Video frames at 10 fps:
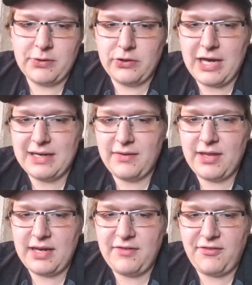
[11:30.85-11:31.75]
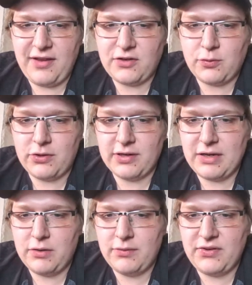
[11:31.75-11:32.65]
Brittle added that a fake Twitter
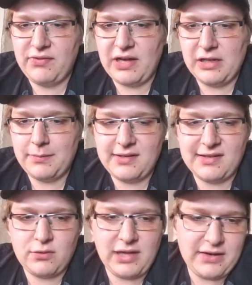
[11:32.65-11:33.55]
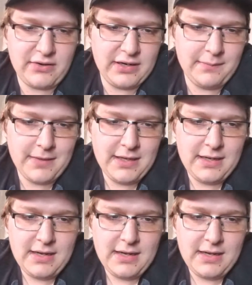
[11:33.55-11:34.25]
account was developed to slander him